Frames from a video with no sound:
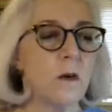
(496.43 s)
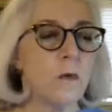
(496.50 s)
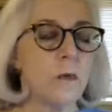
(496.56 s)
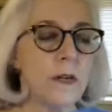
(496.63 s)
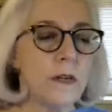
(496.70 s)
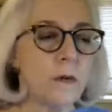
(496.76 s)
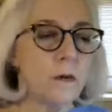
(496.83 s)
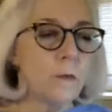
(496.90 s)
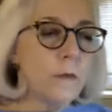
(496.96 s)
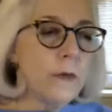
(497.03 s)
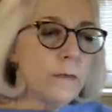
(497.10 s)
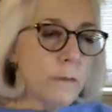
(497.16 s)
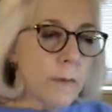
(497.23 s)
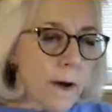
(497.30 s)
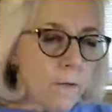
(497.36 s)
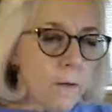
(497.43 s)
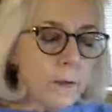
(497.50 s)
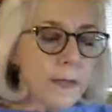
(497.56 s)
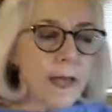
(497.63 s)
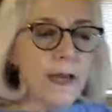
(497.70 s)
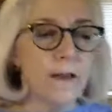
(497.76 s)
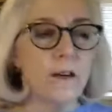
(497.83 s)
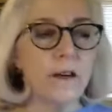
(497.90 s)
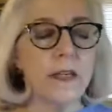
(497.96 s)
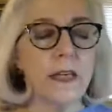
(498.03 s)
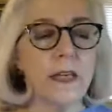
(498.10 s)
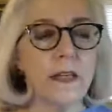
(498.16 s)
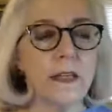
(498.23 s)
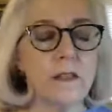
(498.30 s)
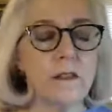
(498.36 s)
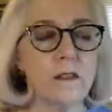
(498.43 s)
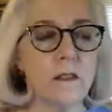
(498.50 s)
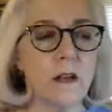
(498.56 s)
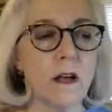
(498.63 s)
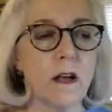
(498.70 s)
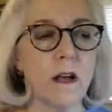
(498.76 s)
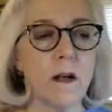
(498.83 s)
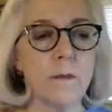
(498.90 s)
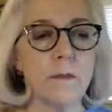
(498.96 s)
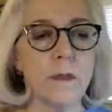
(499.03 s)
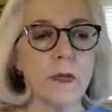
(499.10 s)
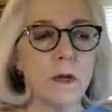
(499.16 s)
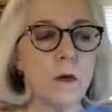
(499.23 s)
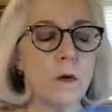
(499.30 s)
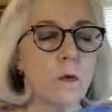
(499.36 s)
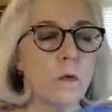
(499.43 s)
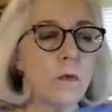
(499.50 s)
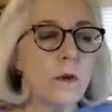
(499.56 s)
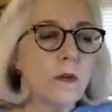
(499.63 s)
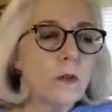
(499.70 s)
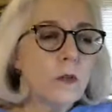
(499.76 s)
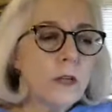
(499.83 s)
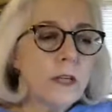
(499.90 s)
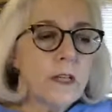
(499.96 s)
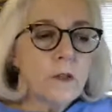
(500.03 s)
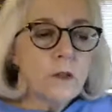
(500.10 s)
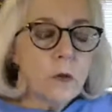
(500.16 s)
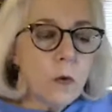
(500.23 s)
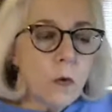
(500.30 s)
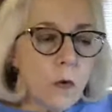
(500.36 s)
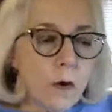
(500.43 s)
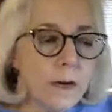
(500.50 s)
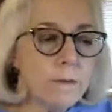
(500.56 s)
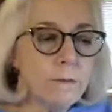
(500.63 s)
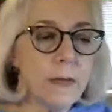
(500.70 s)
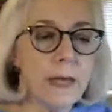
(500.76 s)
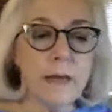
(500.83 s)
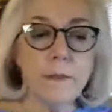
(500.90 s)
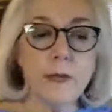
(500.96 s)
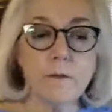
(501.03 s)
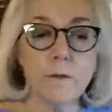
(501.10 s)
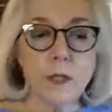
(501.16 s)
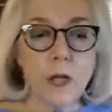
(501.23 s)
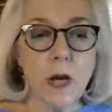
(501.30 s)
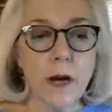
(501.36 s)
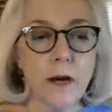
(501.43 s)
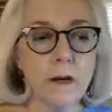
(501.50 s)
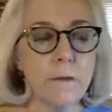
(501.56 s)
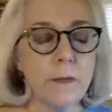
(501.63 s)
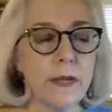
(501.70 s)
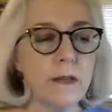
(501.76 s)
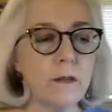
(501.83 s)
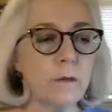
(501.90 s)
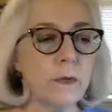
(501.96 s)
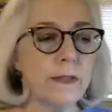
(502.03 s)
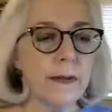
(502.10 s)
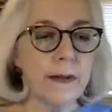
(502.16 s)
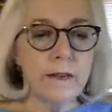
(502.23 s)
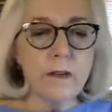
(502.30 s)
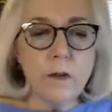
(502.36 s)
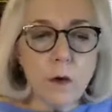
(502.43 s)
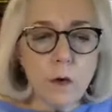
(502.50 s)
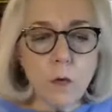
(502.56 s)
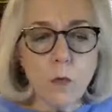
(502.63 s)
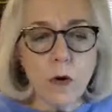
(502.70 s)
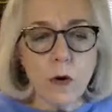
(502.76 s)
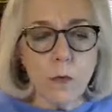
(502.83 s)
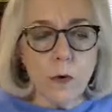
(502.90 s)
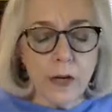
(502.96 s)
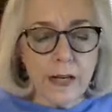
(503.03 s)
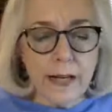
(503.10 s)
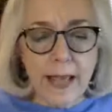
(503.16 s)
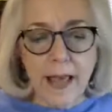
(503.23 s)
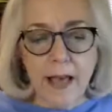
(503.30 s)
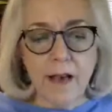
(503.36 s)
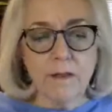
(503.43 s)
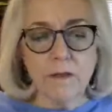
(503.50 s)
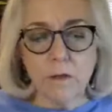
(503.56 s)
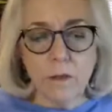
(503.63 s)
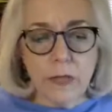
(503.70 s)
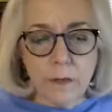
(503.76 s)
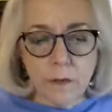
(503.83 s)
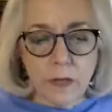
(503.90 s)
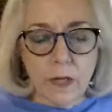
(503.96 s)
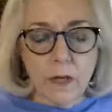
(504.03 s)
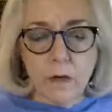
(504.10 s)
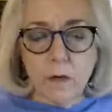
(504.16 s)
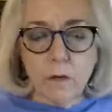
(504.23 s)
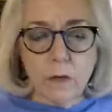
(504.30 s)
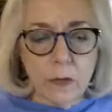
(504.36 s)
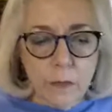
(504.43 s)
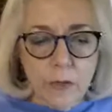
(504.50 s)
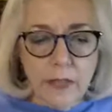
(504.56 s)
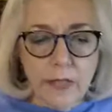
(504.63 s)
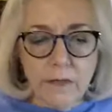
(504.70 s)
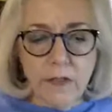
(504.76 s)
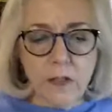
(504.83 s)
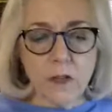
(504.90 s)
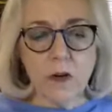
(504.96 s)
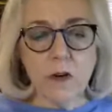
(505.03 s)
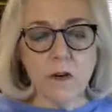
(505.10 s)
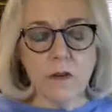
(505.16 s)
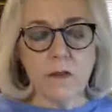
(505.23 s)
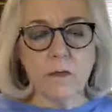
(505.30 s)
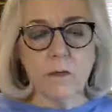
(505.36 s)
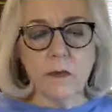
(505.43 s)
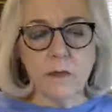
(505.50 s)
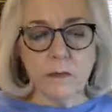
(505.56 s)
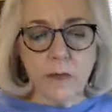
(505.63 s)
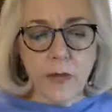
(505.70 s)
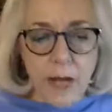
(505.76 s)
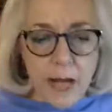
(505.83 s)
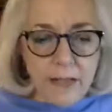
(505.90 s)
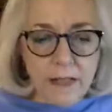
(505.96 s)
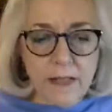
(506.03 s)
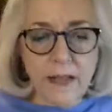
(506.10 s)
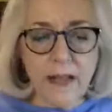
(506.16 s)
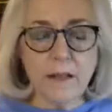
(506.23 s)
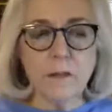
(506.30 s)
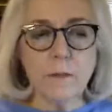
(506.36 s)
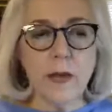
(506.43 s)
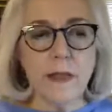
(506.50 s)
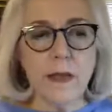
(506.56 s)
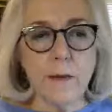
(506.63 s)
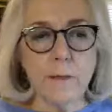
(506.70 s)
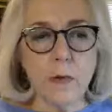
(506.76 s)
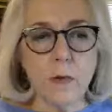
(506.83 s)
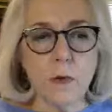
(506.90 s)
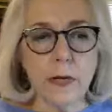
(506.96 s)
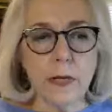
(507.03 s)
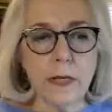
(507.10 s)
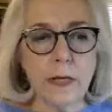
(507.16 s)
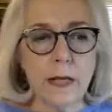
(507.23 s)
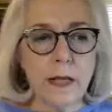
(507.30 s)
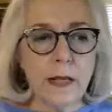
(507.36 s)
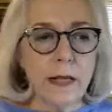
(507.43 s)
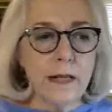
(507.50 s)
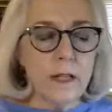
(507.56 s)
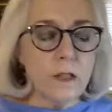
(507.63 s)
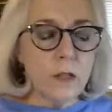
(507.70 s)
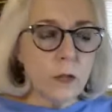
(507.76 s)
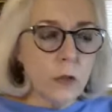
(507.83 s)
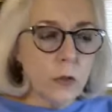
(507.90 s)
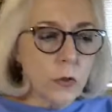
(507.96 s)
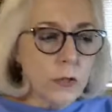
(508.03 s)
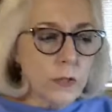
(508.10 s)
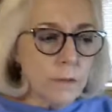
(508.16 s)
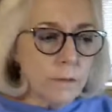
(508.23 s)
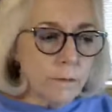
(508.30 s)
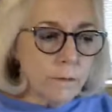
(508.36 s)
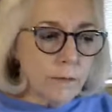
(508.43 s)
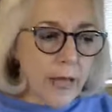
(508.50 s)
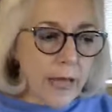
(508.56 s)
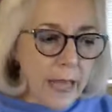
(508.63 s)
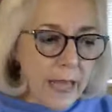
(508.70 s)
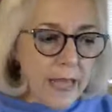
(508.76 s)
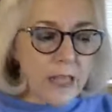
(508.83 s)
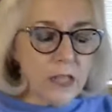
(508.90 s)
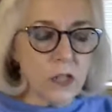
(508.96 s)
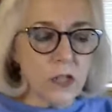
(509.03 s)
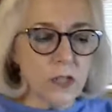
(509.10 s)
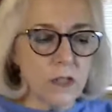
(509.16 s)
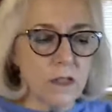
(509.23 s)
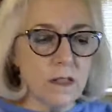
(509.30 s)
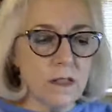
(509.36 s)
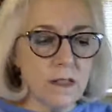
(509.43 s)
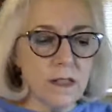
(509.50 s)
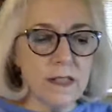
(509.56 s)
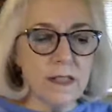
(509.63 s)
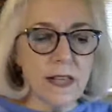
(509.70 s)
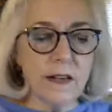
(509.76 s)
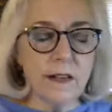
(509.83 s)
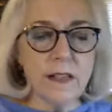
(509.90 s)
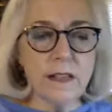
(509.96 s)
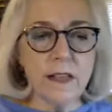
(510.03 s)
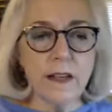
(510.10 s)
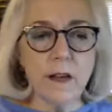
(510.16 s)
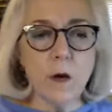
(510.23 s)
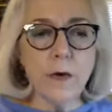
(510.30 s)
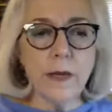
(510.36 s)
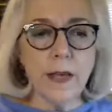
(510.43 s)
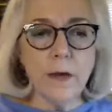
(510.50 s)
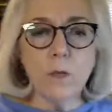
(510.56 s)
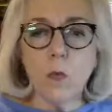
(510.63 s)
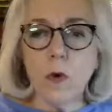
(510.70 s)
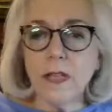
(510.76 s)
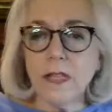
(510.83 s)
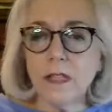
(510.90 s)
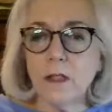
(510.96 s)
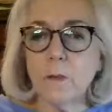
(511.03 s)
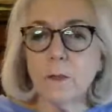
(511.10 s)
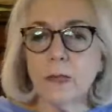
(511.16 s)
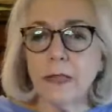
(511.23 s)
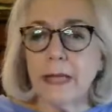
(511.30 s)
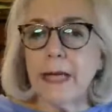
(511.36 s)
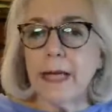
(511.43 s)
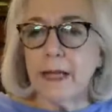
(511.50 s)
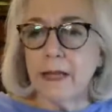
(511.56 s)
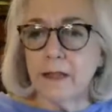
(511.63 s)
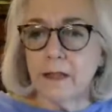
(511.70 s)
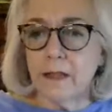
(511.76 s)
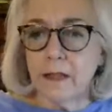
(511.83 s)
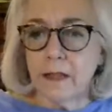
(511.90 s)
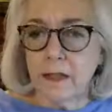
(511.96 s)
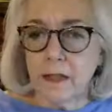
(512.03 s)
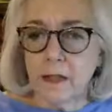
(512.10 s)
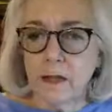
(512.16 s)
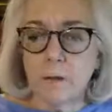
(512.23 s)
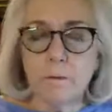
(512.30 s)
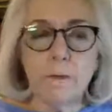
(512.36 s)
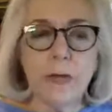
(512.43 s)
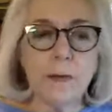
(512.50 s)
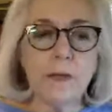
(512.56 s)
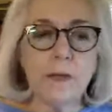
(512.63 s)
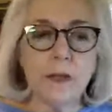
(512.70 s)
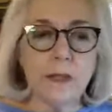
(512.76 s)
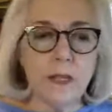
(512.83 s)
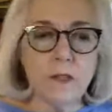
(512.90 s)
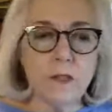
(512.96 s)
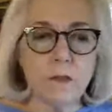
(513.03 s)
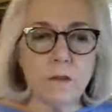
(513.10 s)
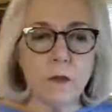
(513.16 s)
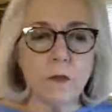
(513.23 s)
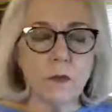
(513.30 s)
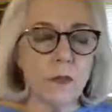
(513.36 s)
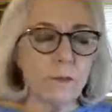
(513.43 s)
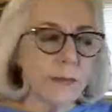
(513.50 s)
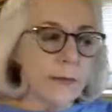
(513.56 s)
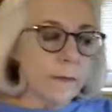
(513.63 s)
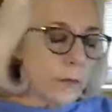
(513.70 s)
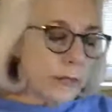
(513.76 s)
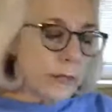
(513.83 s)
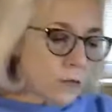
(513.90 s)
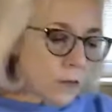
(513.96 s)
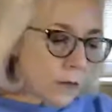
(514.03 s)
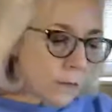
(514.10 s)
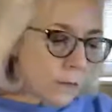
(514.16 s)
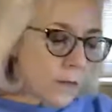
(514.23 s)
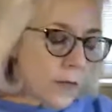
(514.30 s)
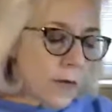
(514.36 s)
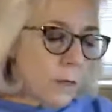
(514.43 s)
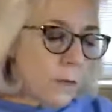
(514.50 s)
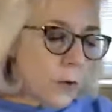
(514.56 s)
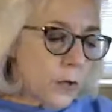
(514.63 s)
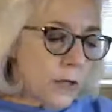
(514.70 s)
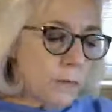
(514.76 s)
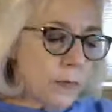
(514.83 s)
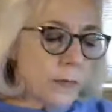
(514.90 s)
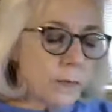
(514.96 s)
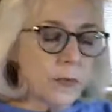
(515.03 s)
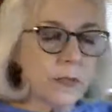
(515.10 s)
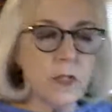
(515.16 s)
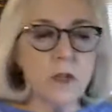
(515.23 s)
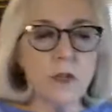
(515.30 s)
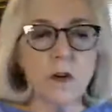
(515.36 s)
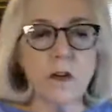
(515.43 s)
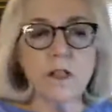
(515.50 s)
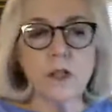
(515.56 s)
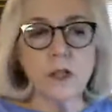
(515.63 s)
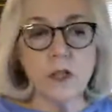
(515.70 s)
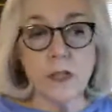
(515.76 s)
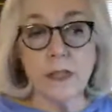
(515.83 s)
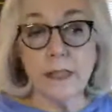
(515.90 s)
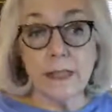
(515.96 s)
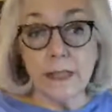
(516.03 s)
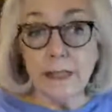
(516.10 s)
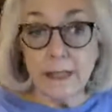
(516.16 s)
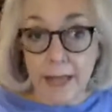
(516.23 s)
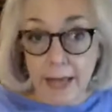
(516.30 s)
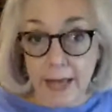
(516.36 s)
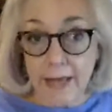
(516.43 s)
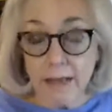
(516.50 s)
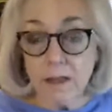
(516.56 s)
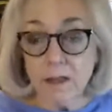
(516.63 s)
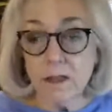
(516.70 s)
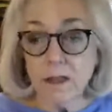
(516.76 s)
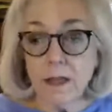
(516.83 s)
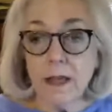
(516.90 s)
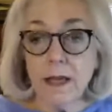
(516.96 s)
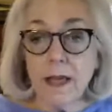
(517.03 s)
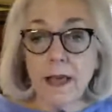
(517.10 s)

We probably had our kids. We're looking toward maybe retirement. We kind of know what we're going to have when we leave this earth. We've kind of settled by that point, and it's a good age to sit down and say, okay, what's the plan? Maybe our kids are older. Maybe we can start putting people in charge just in case.